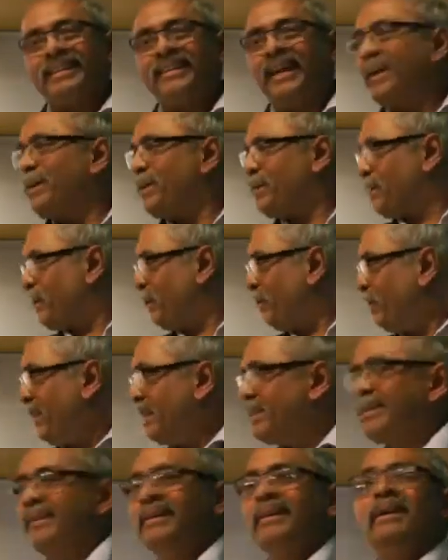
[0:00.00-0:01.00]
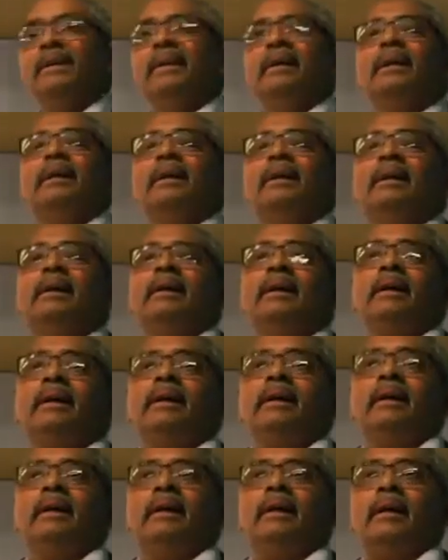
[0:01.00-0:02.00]
Thank you so much.
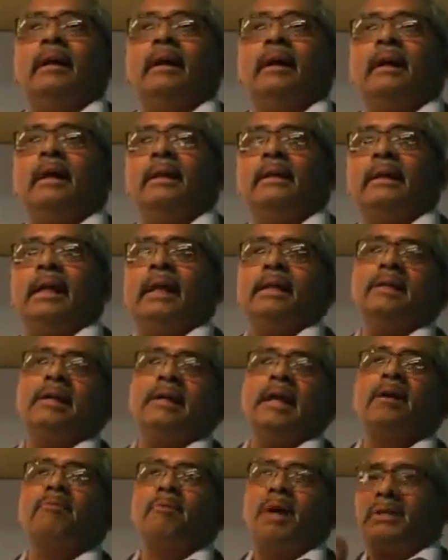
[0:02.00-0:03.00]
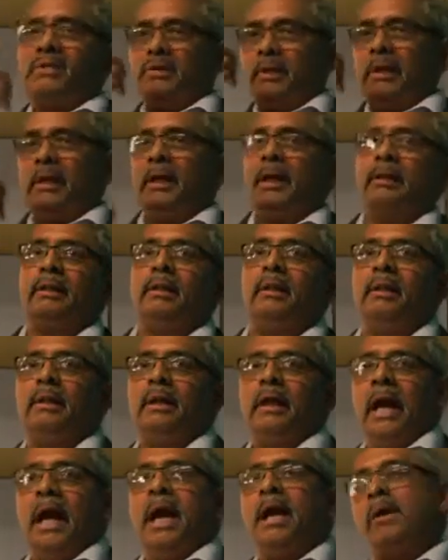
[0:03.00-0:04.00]
There is a young man sitting at
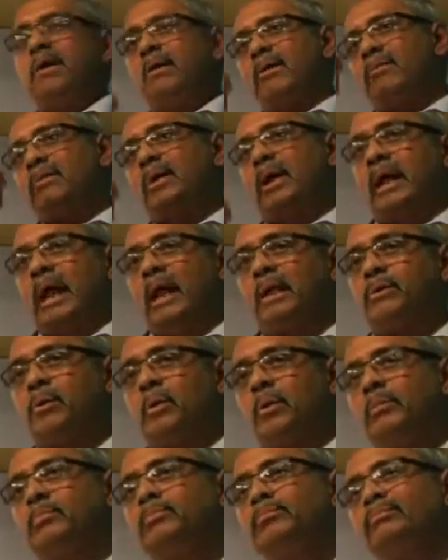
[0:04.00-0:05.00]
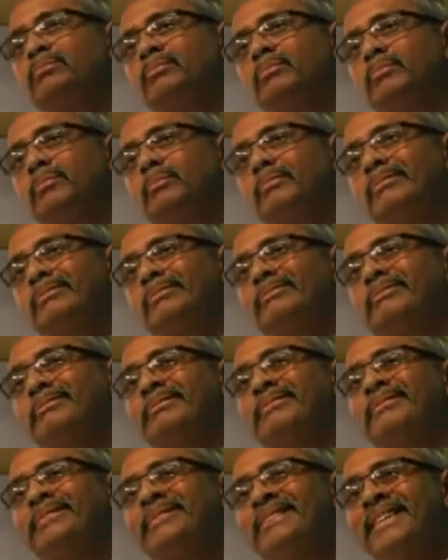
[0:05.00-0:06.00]
the end of the classroom.
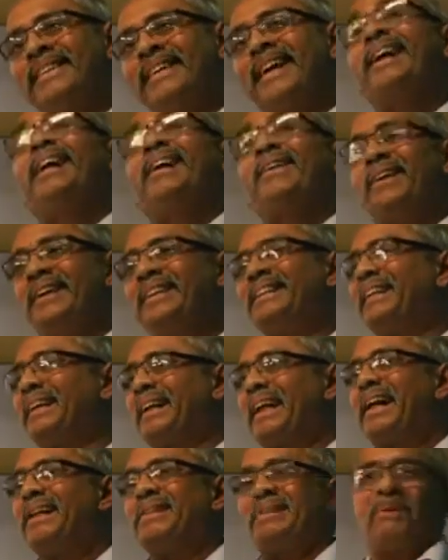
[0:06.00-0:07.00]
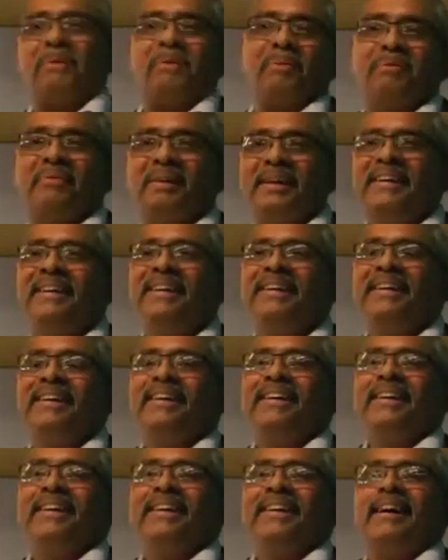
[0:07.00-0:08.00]
I call it the classroom.
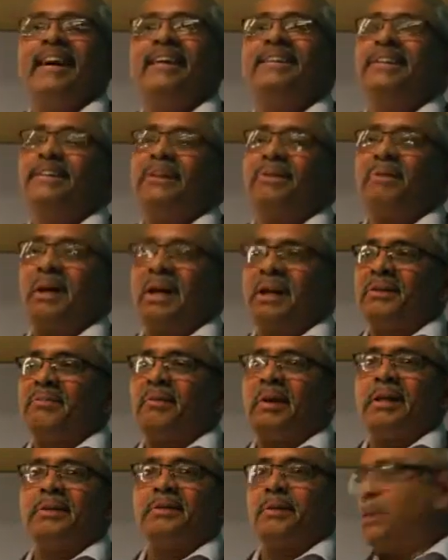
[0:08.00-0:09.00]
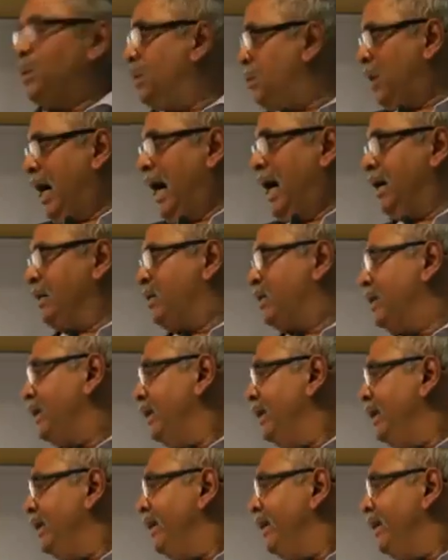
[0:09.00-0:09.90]
Aditya Bharadwaj, who has